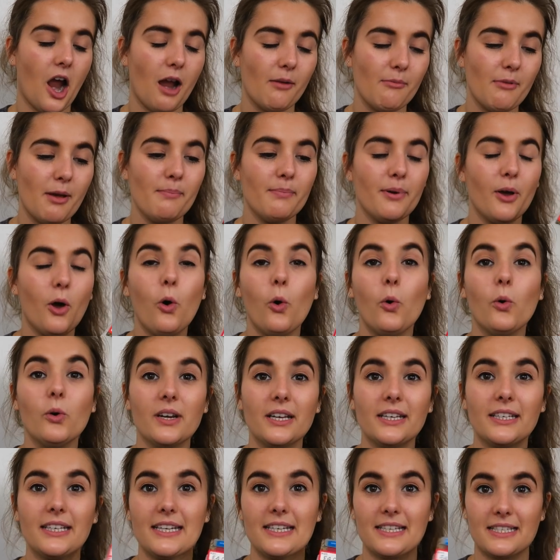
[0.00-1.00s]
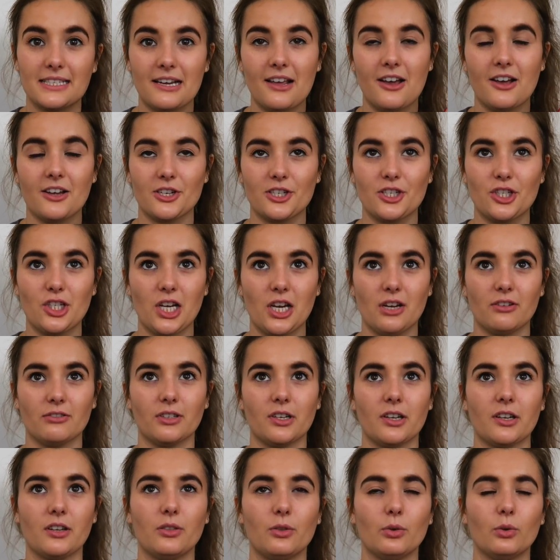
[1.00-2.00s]
I remember hauling these last year
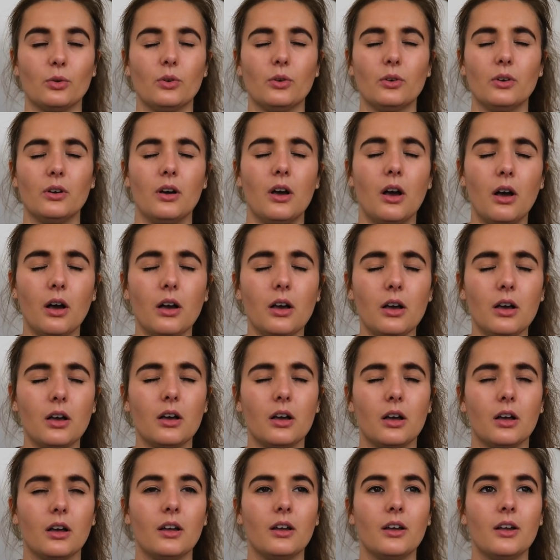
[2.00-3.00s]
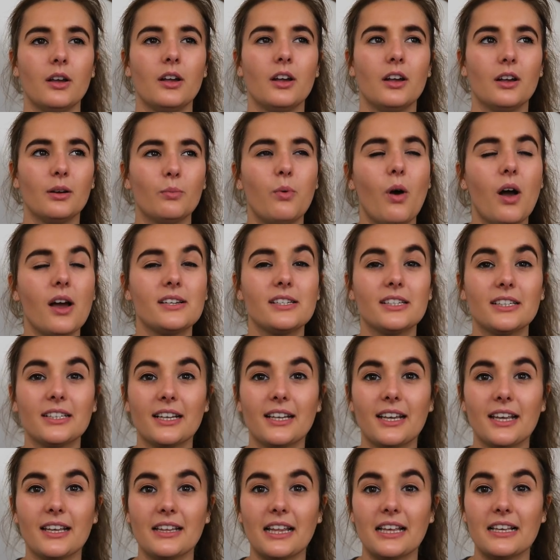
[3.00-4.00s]
and I thought, ah, why did
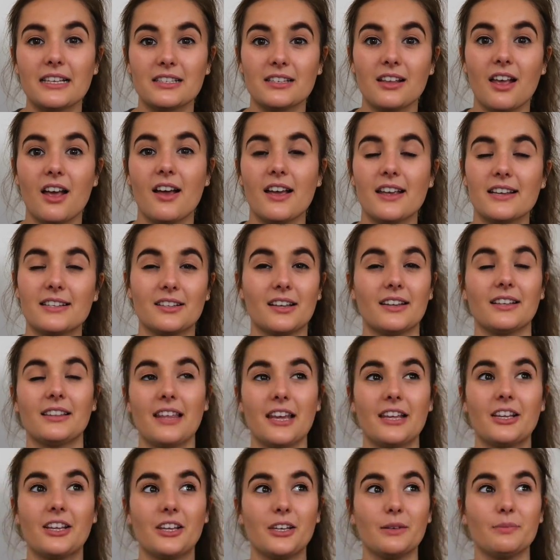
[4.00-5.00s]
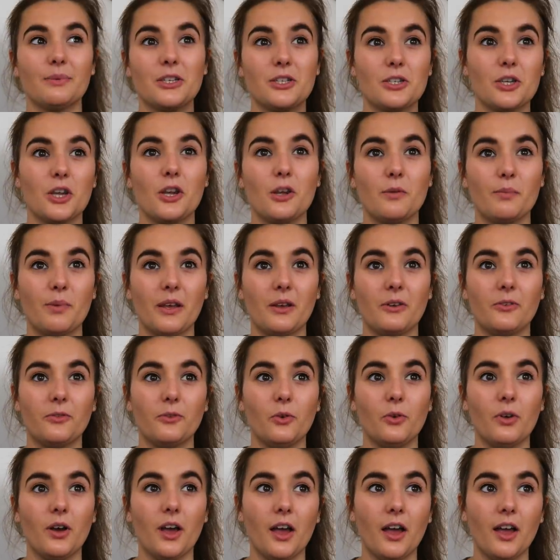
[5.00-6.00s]
I get that size? Like, they're going to be too big
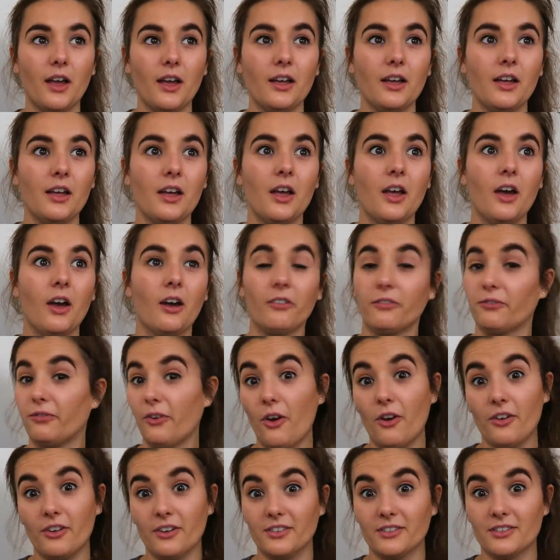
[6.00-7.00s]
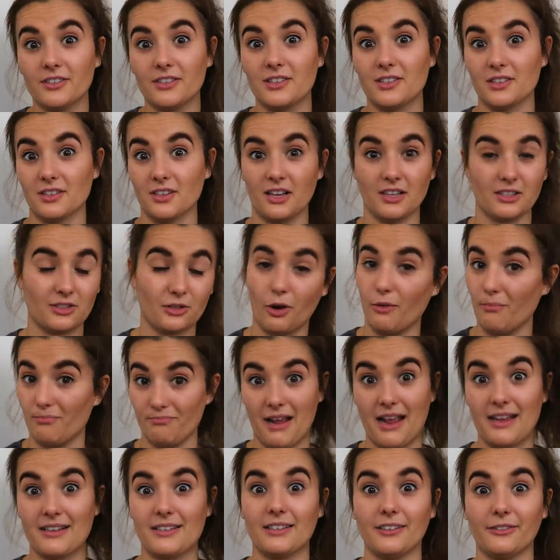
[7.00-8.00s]
for her. Florence has got
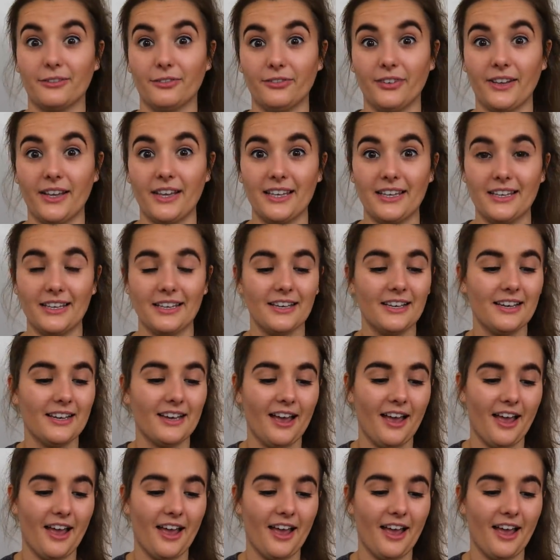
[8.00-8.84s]
massive feet.